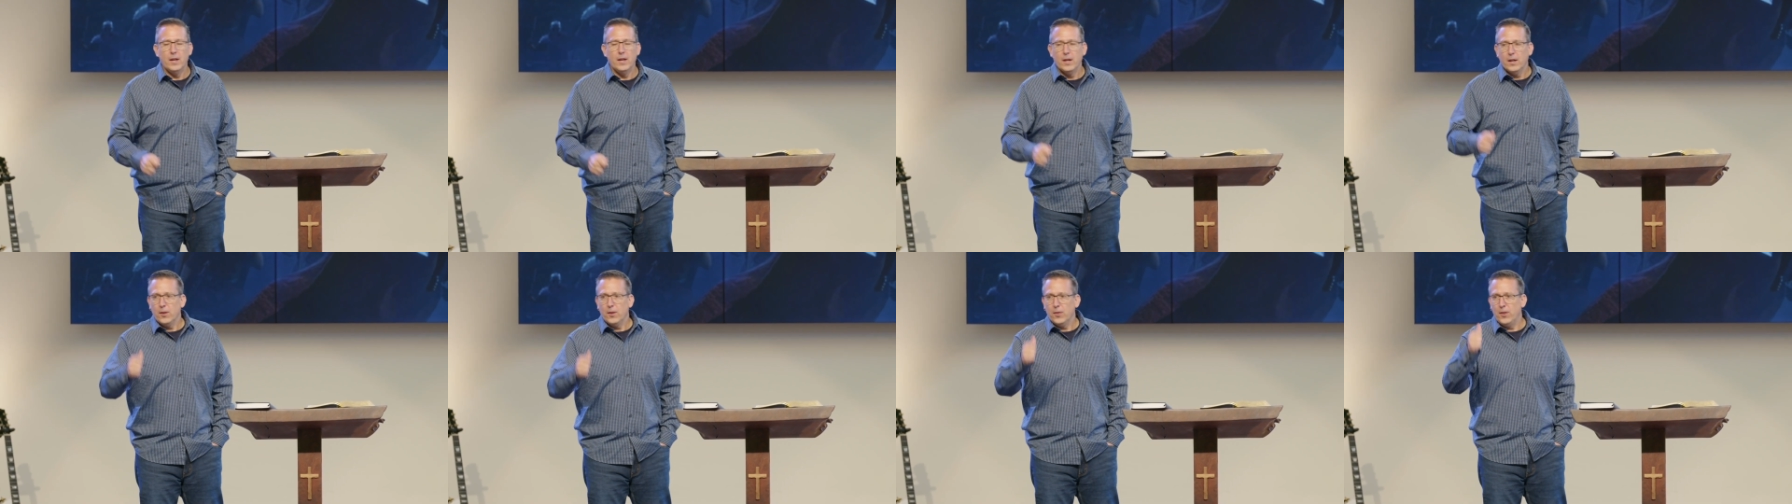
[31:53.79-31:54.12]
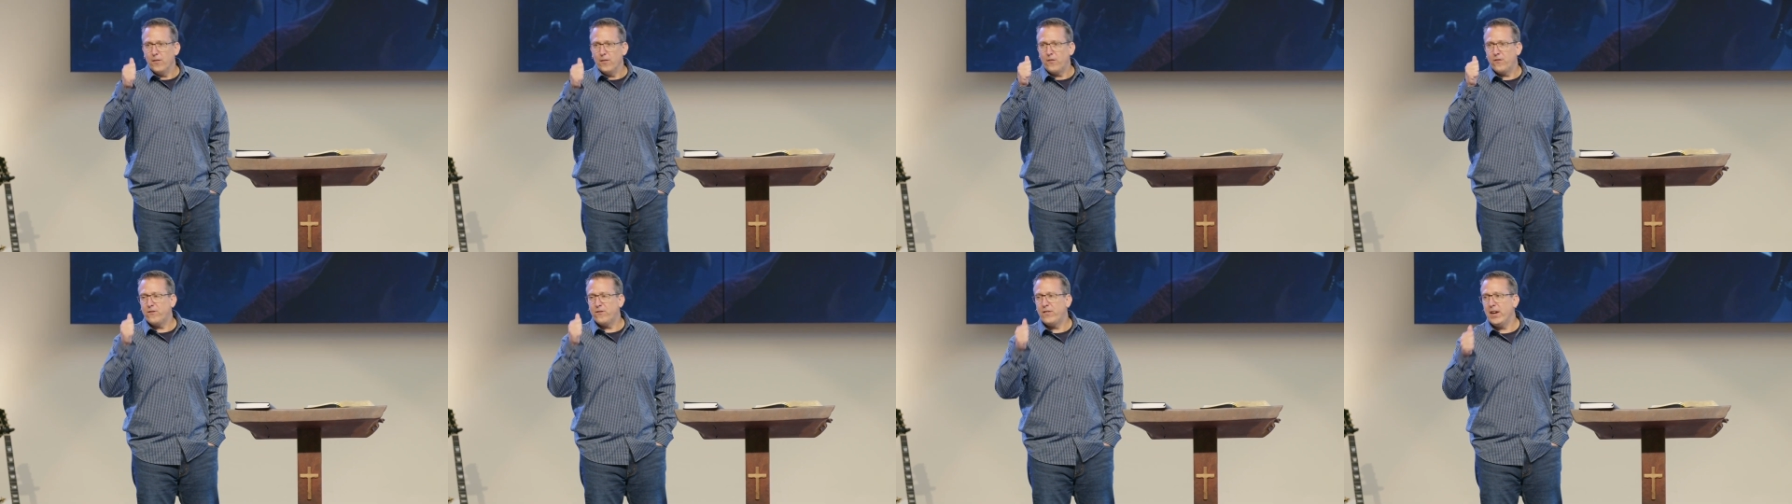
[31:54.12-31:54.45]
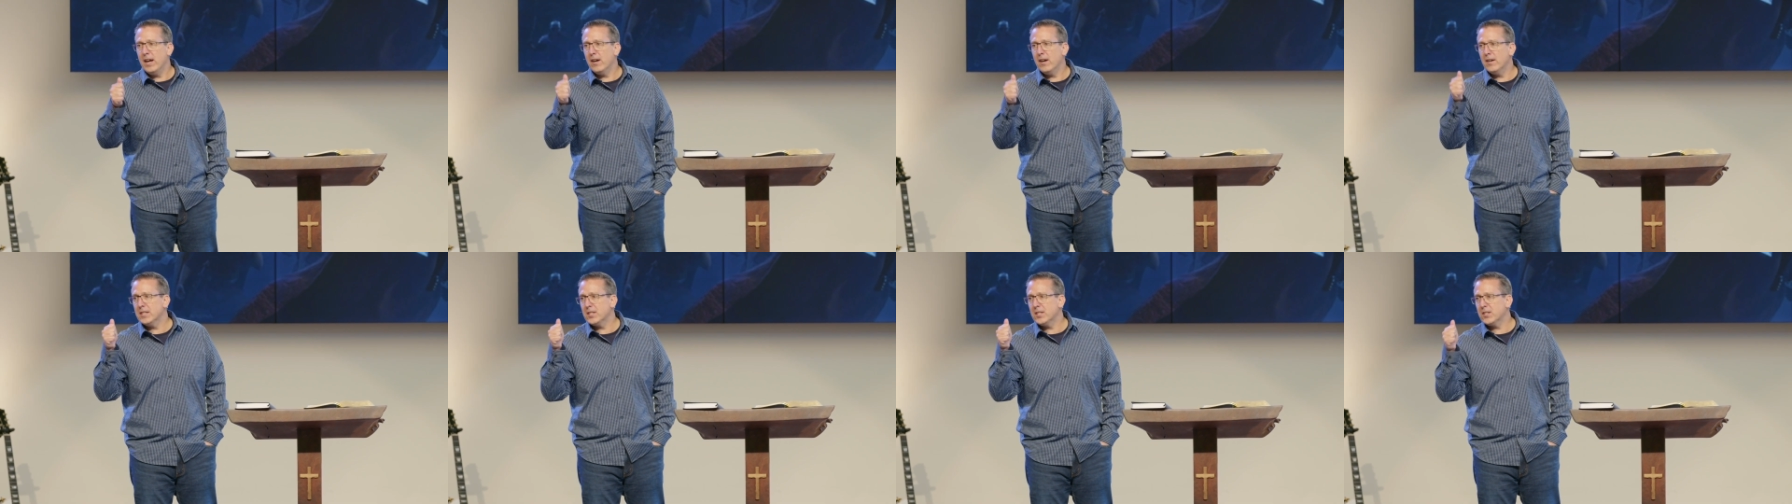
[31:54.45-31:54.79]
The
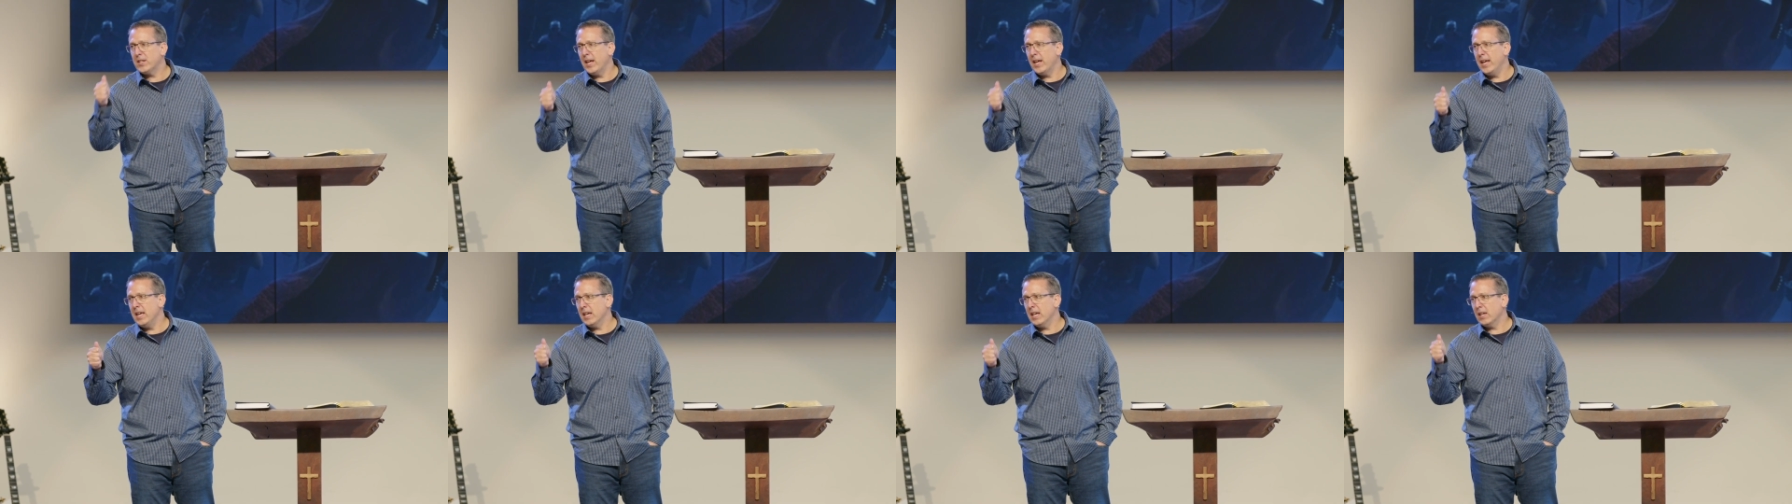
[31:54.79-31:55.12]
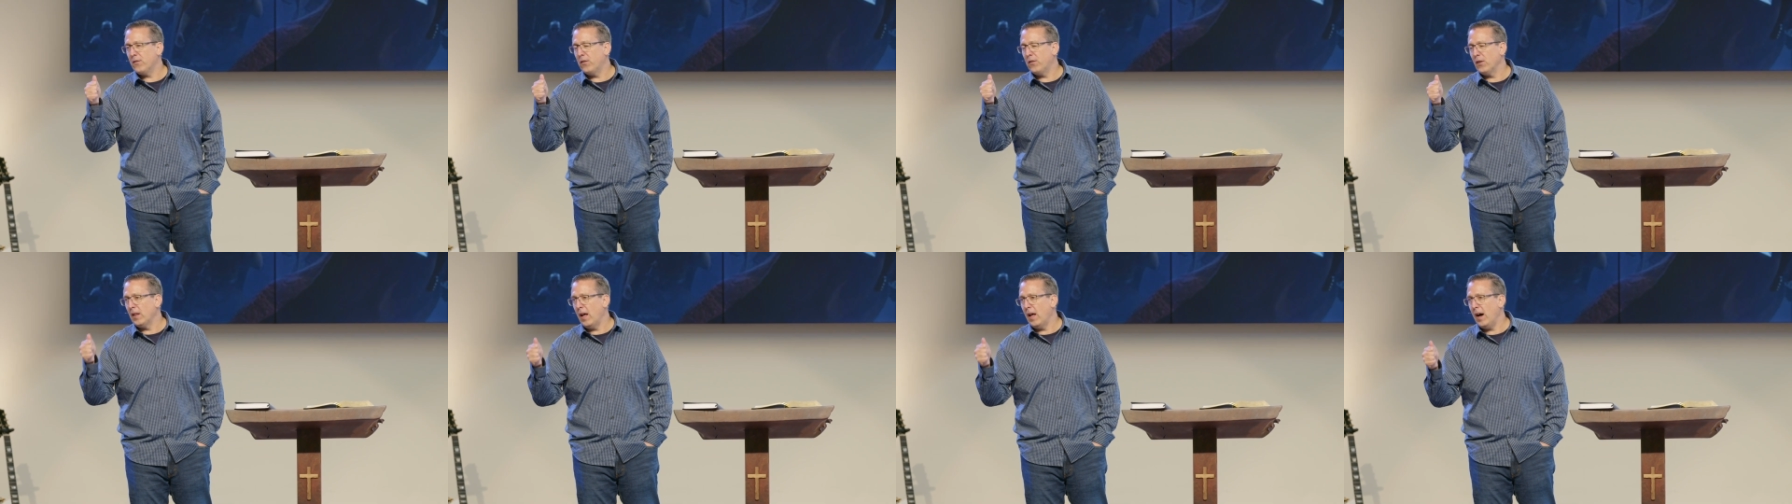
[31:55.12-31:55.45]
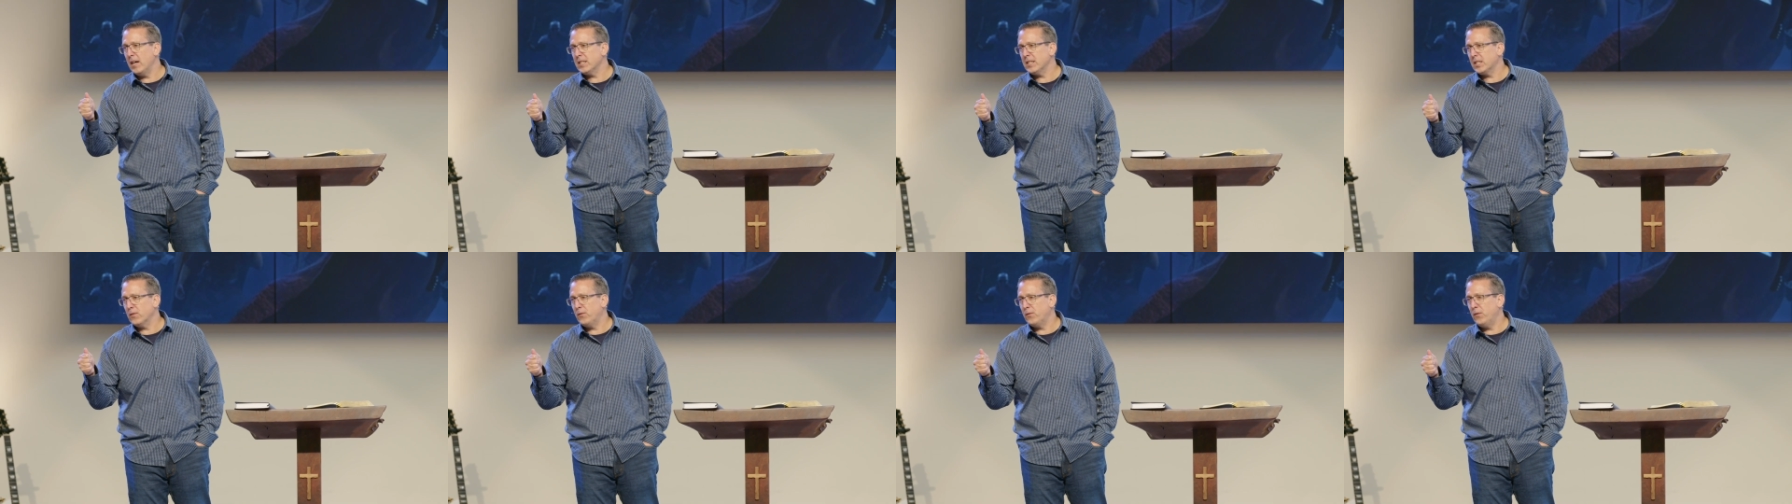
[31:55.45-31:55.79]
Pharisaic
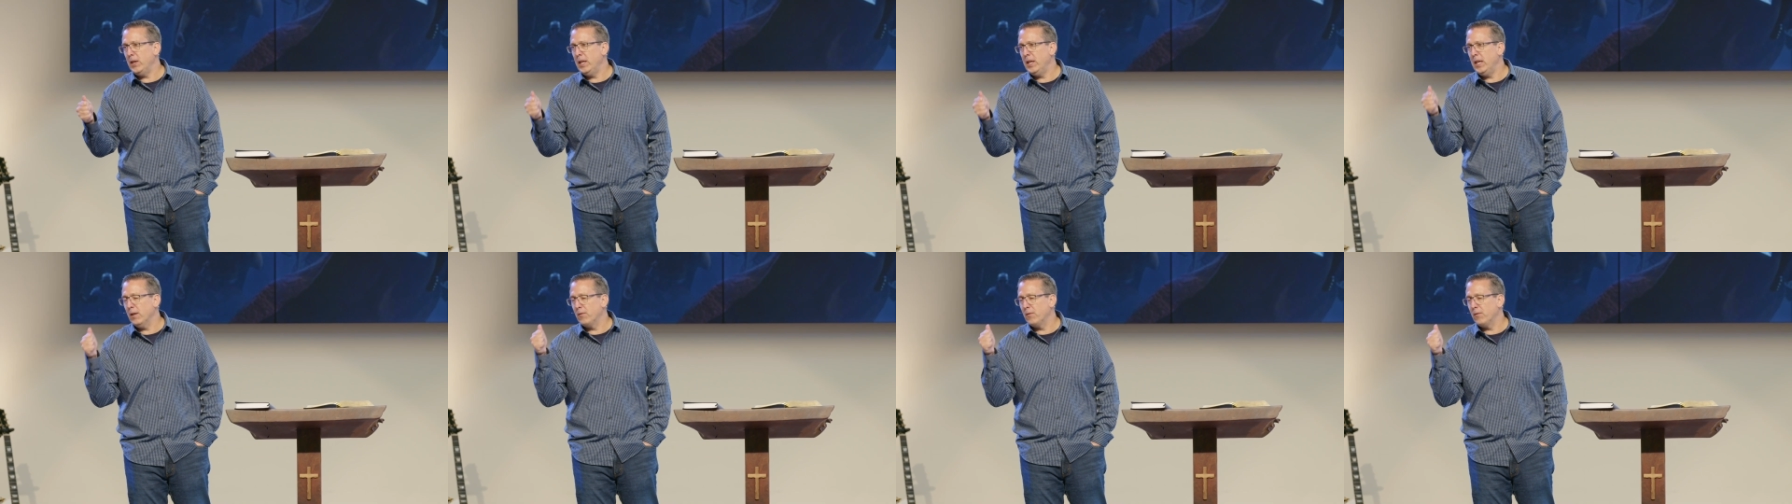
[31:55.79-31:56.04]
philosophy